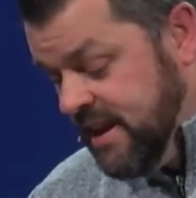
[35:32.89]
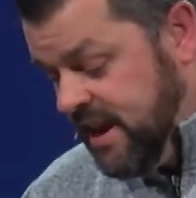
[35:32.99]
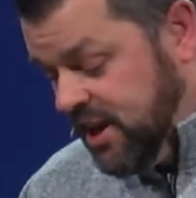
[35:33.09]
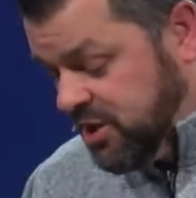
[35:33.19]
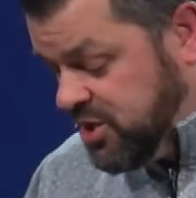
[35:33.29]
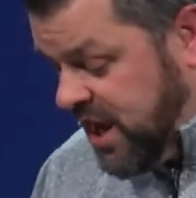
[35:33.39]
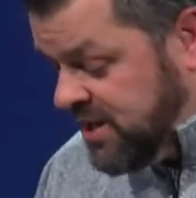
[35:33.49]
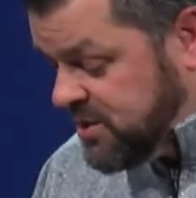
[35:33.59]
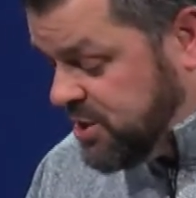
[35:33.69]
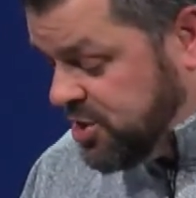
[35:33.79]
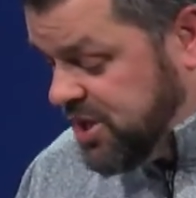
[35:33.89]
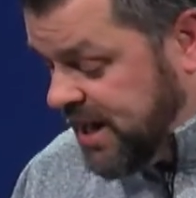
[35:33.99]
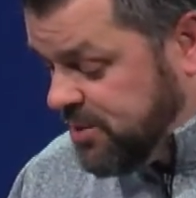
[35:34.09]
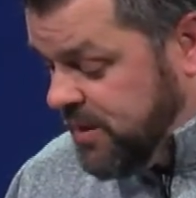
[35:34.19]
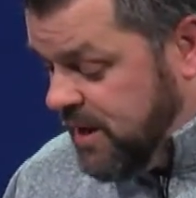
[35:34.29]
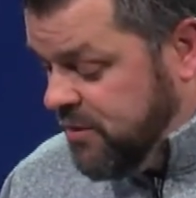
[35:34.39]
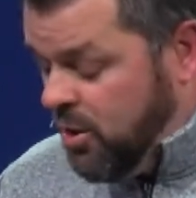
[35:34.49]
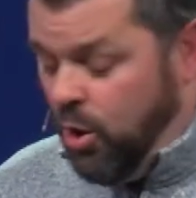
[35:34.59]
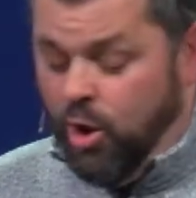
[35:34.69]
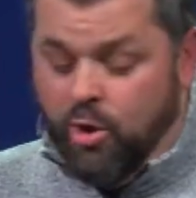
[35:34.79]
It could change the trajectory of your
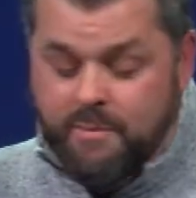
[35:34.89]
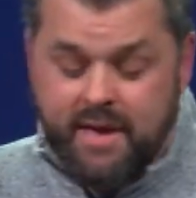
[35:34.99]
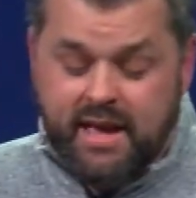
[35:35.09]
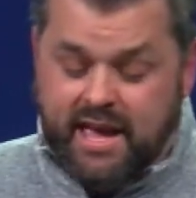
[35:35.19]
home.